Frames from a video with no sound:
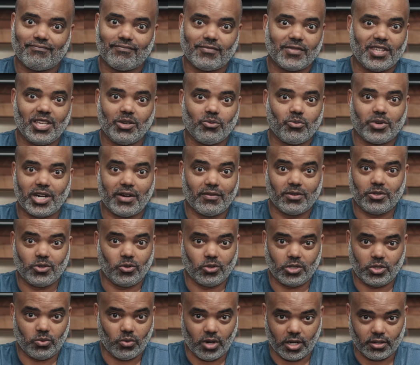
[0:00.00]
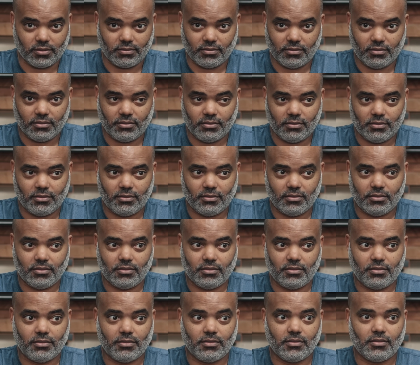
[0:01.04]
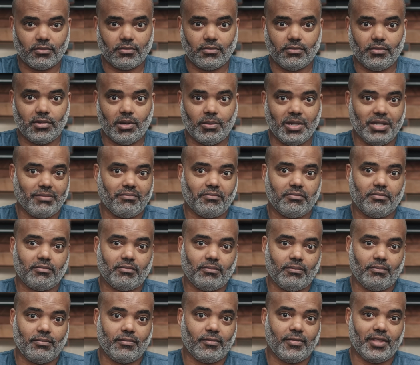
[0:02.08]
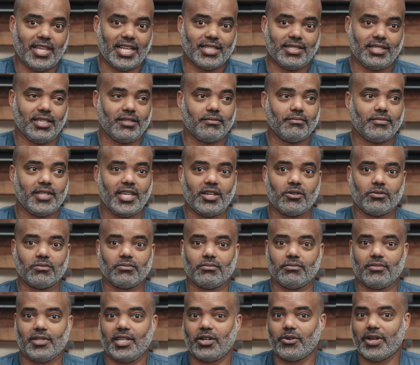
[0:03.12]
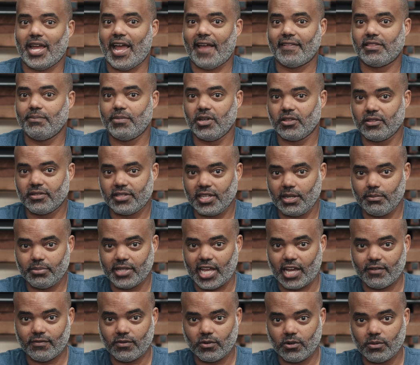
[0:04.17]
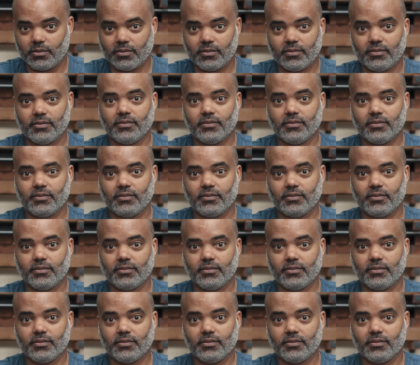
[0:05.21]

get whatever tools you want. I mean, that's it. They don't have to be on the same platform.